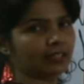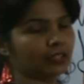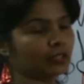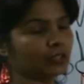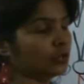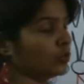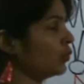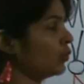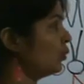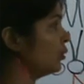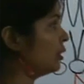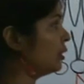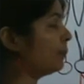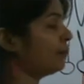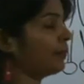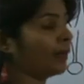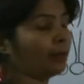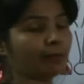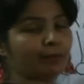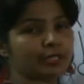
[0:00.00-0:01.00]
So the
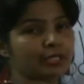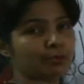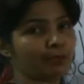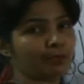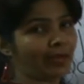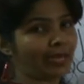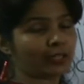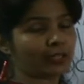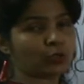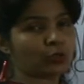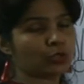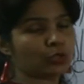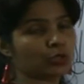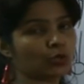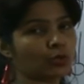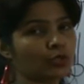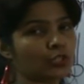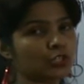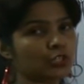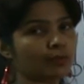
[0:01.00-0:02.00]
pump is back to its
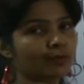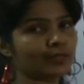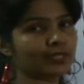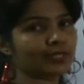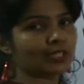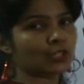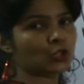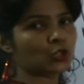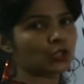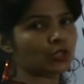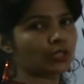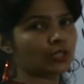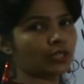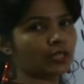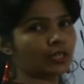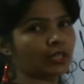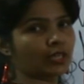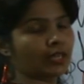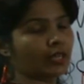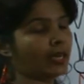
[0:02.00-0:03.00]
original position,
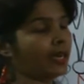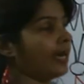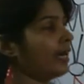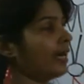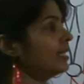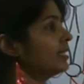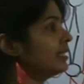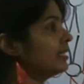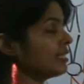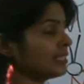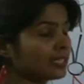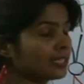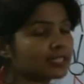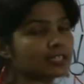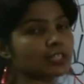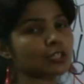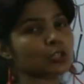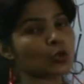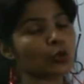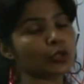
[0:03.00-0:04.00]
and this is
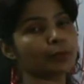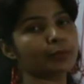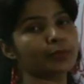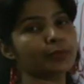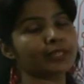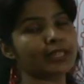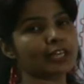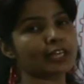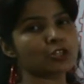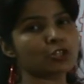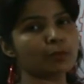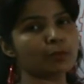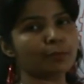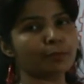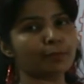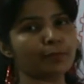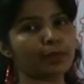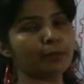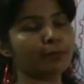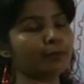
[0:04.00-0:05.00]
the sodium potassium
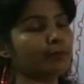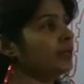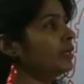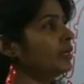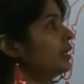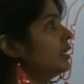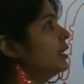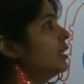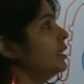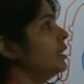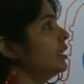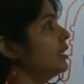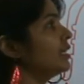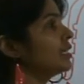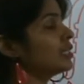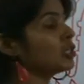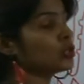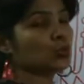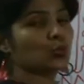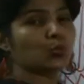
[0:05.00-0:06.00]
pump.
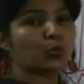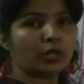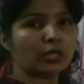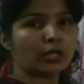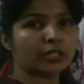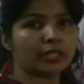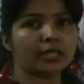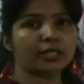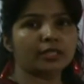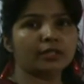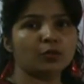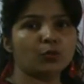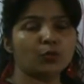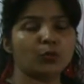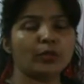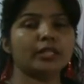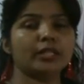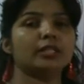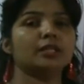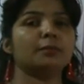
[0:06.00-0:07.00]
It is working
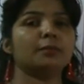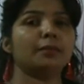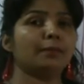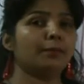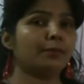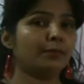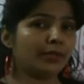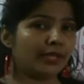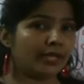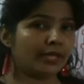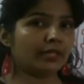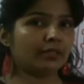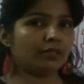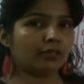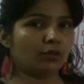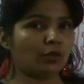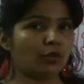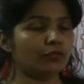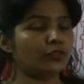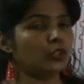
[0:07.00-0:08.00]
when the membrane
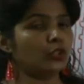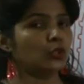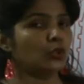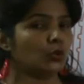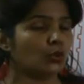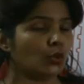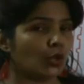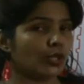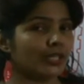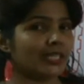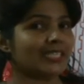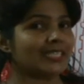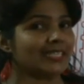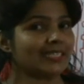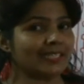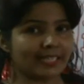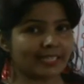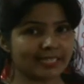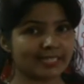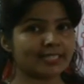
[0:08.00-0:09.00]
of the neuron is
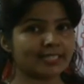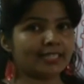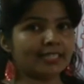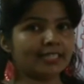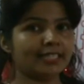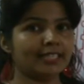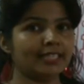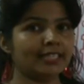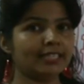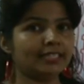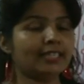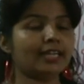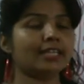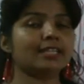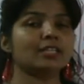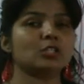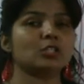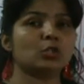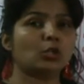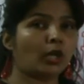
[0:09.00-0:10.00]
resting, that
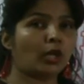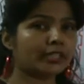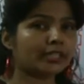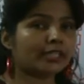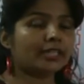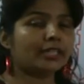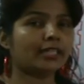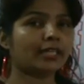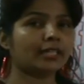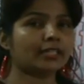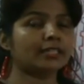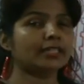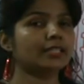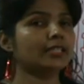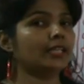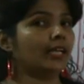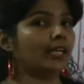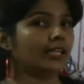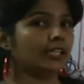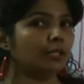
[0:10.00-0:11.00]
is not
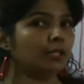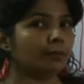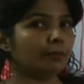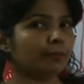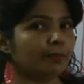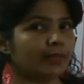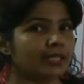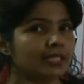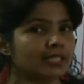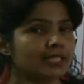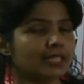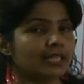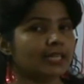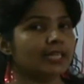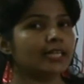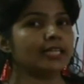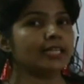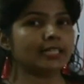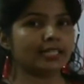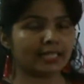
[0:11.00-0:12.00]
conducting any impulse.
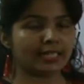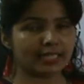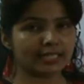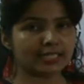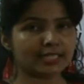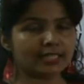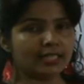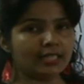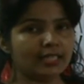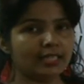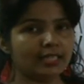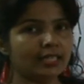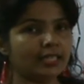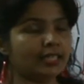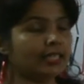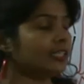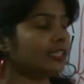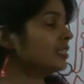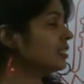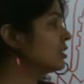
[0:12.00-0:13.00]
Yes,
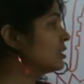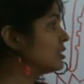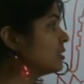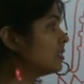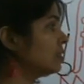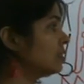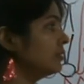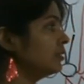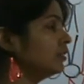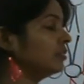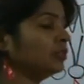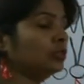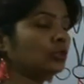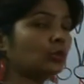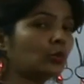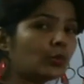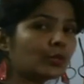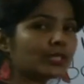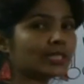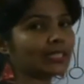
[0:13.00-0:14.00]
it is
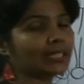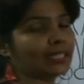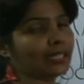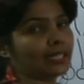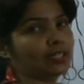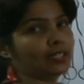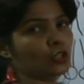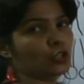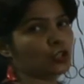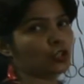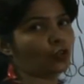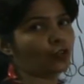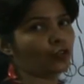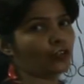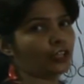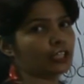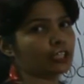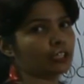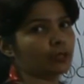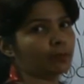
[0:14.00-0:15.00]
using the energy of
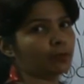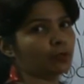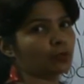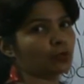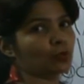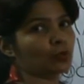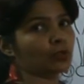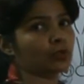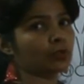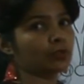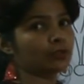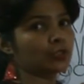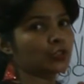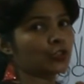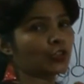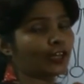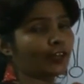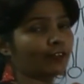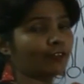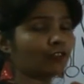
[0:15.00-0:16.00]
ATP to
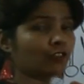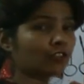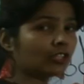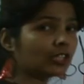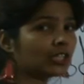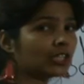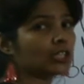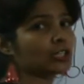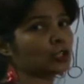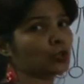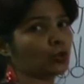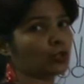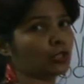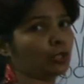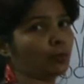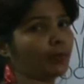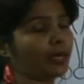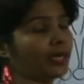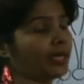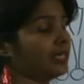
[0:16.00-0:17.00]
drive 3
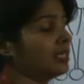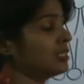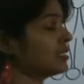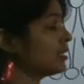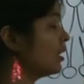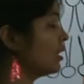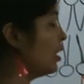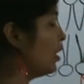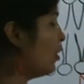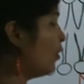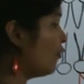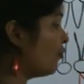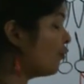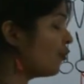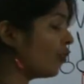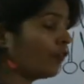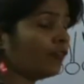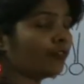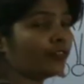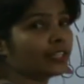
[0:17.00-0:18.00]
sodium ions
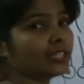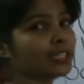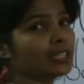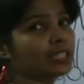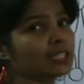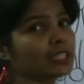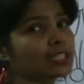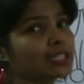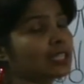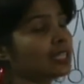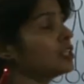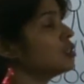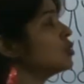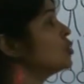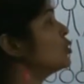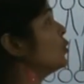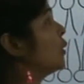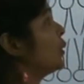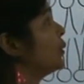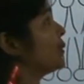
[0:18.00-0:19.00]
from within the cell
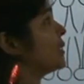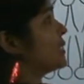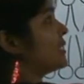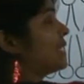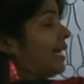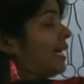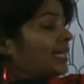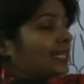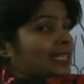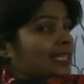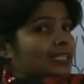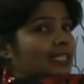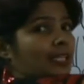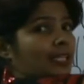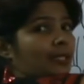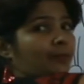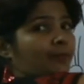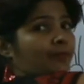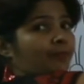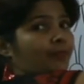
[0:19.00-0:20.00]
to outside the
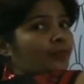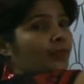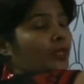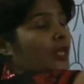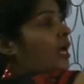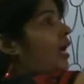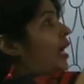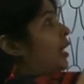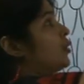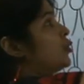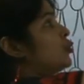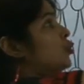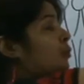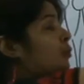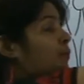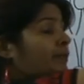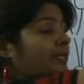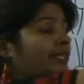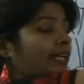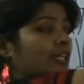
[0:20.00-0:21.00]
cell and
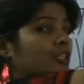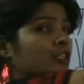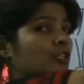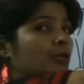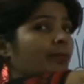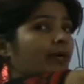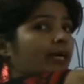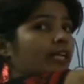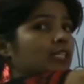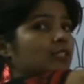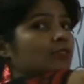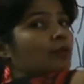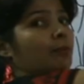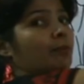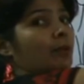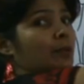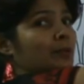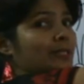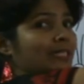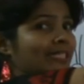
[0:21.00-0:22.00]
2 potassium ions from
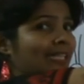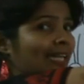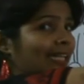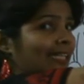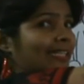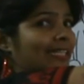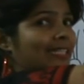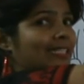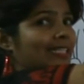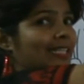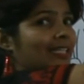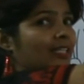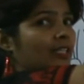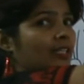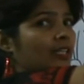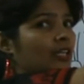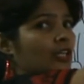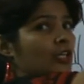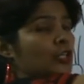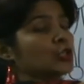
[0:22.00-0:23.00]
outside the cell
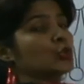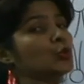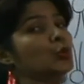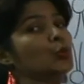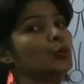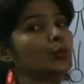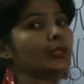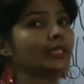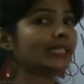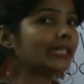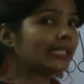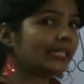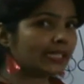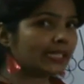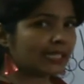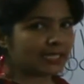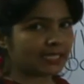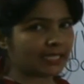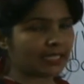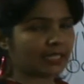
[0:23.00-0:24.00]
to within
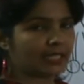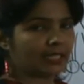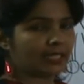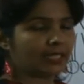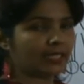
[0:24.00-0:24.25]
the cell.